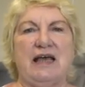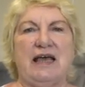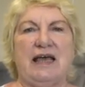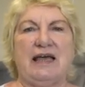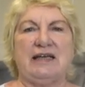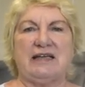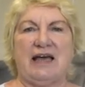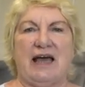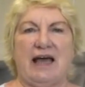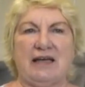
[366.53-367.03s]

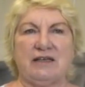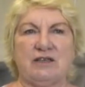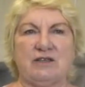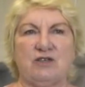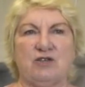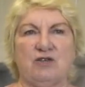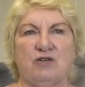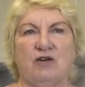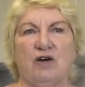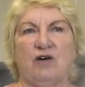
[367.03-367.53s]
it has
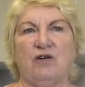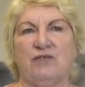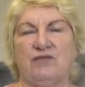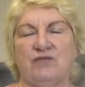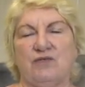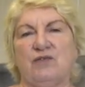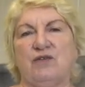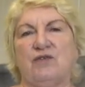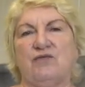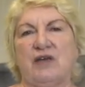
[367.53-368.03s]
to go
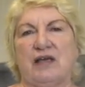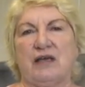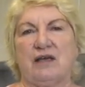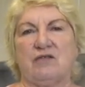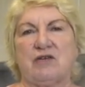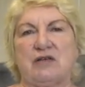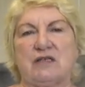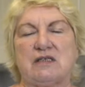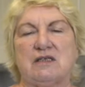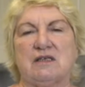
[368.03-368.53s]
through the
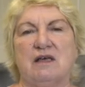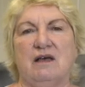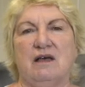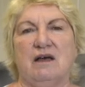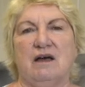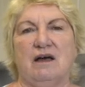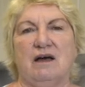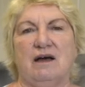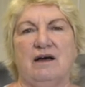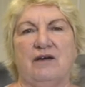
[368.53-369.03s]
rigorous
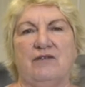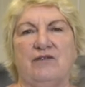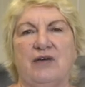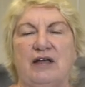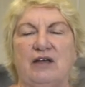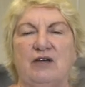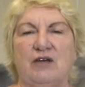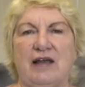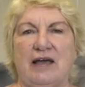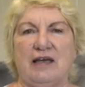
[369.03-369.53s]

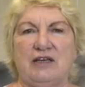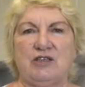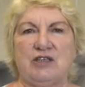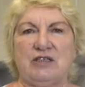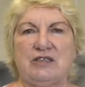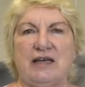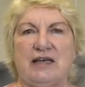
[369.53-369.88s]
regulations.